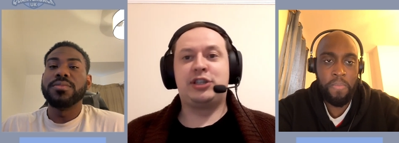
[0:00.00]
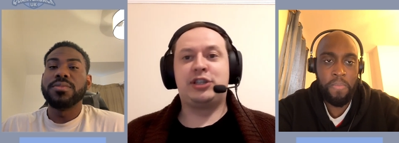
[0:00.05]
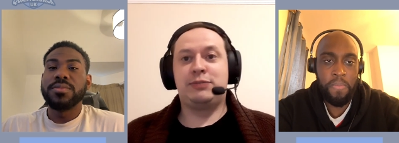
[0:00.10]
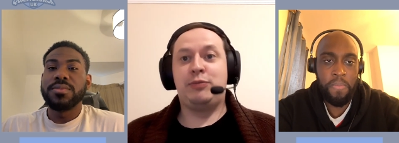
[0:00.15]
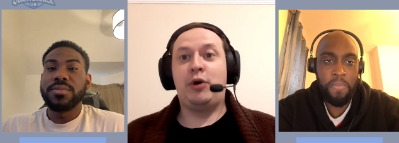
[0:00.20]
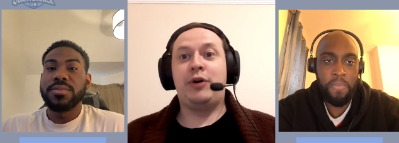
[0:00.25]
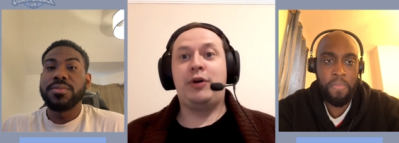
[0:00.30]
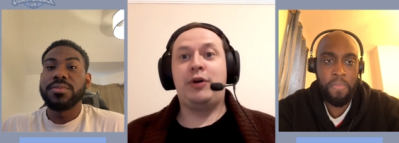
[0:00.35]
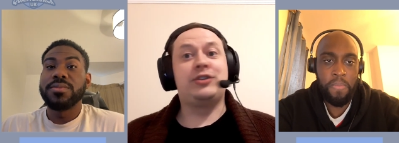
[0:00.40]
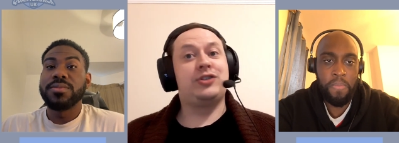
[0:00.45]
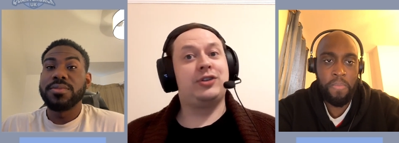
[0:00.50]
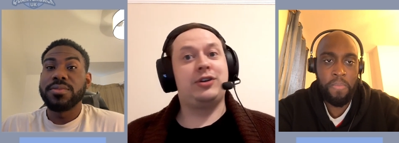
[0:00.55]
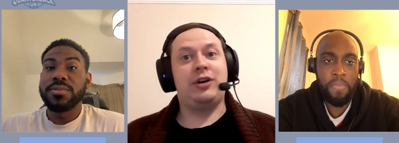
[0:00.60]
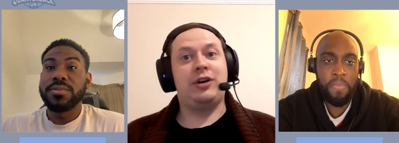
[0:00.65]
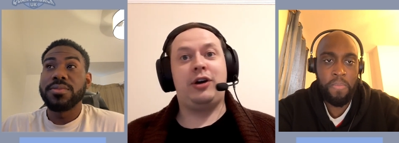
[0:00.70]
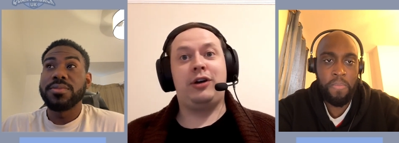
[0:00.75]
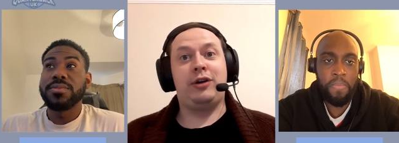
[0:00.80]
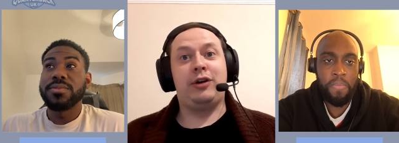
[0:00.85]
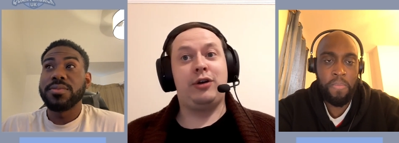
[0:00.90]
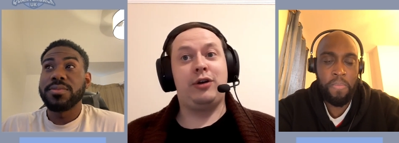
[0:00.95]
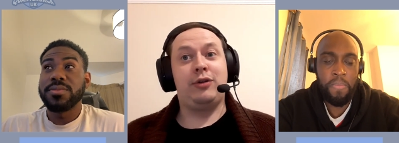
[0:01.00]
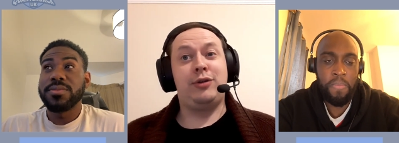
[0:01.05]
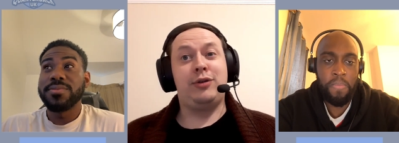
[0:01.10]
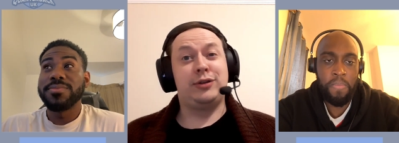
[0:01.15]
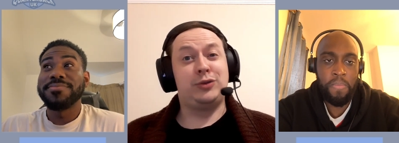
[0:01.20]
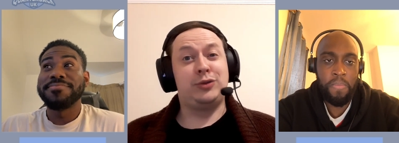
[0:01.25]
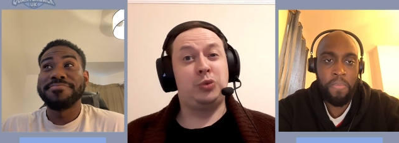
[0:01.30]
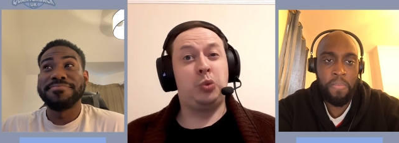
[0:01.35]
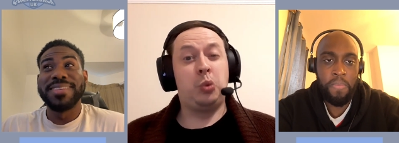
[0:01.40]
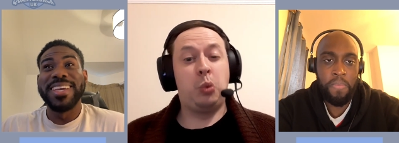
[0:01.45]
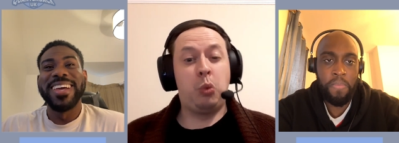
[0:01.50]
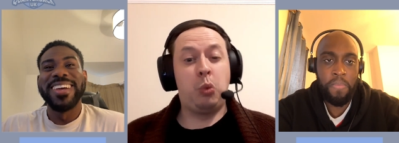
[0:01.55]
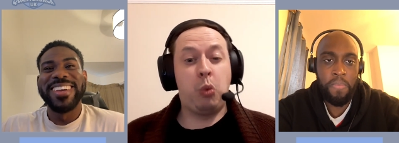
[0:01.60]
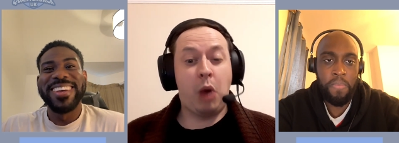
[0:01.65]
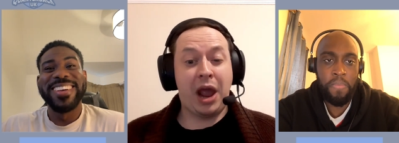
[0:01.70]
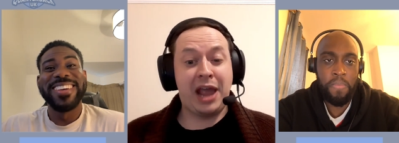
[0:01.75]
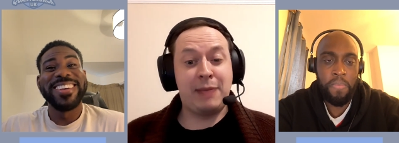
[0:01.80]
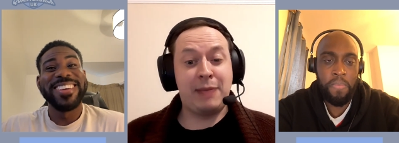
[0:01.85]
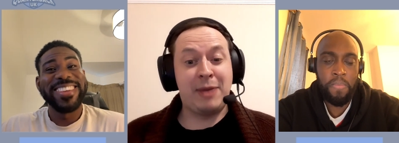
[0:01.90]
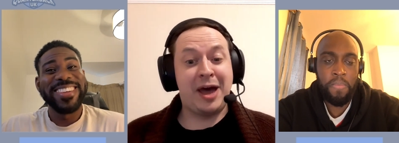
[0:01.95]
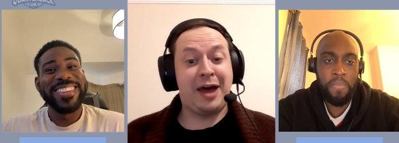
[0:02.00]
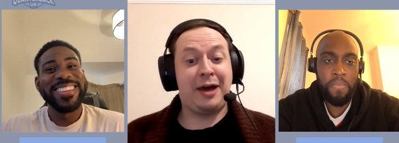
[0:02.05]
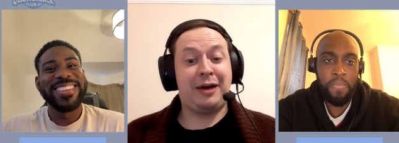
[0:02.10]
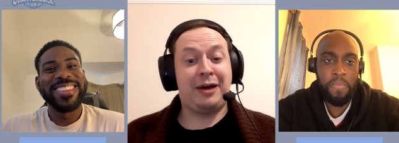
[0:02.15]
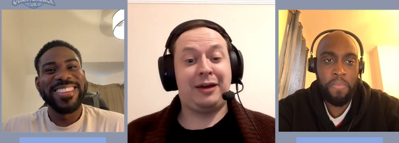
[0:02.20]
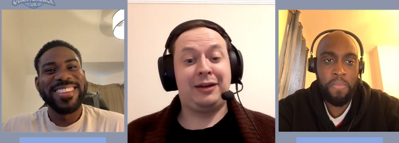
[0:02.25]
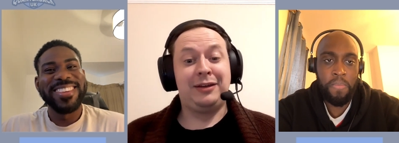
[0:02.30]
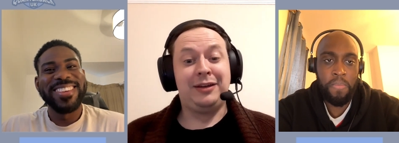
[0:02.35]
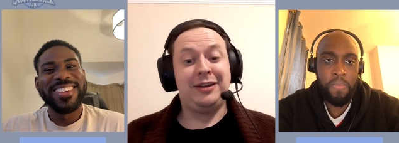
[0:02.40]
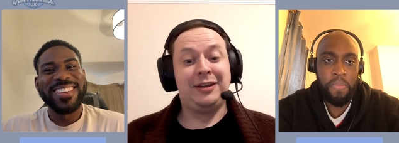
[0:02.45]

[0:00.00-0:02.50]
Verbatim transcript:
Speaker 1: spot in Chicago looks way better